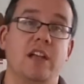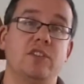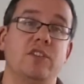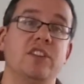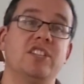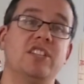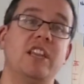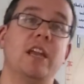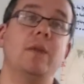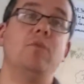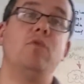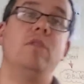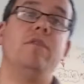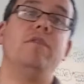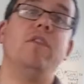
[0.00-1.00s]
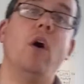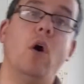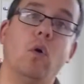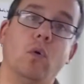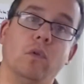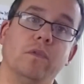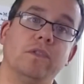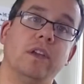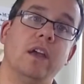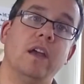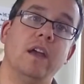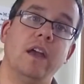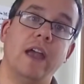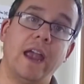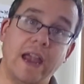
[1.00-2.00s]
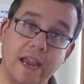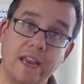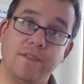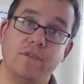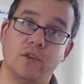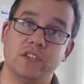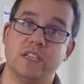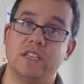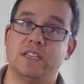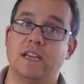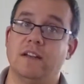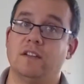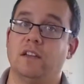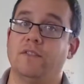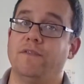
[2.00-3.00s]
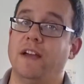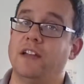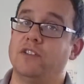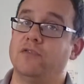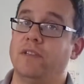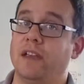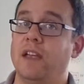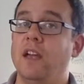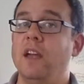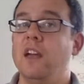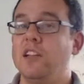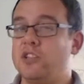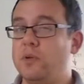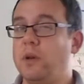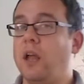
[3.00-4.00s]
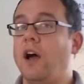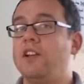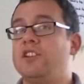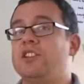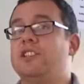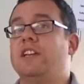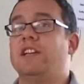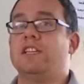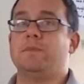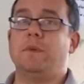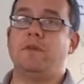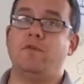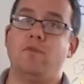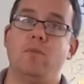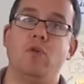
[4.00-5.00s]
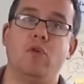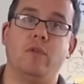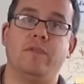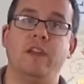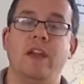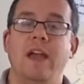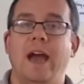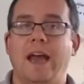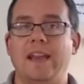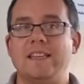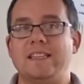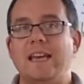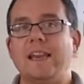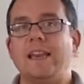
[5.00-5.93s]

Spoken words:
So the stigma involved in invoice discounting and factoring to a large extent has been removed, and it's